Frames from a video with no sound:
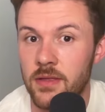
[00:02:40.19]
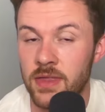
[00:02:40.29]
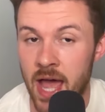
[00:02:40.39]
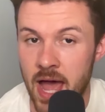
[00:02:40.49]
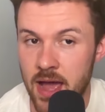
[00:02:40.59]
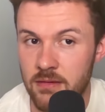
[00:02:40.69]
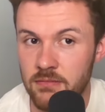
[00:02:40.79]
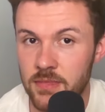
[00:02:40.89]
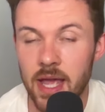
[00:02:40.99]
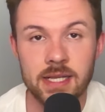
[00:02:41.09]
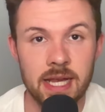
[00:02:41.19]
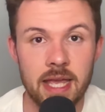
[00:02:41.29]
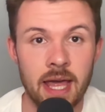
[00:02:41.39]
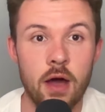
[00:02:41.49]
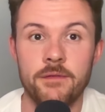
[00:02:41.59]
that, let's
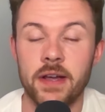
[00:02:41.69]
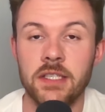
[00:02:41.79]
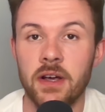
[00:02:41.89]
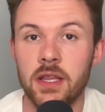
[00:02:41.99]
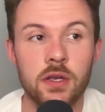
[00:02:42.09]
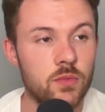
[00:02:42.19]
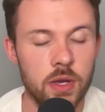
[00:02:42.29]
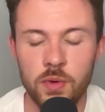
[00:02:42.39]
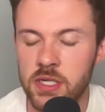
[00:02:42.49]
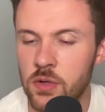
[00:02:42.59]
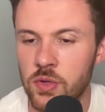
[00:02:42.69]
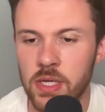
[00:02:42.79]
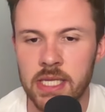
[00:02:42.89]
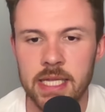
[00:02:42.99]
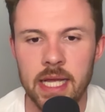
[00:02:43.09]
take that on face value, as we always do with all
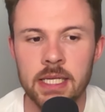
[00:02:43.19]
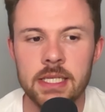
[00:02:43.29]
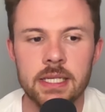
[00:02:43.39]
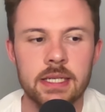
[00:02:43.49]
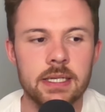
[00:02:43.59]
these things.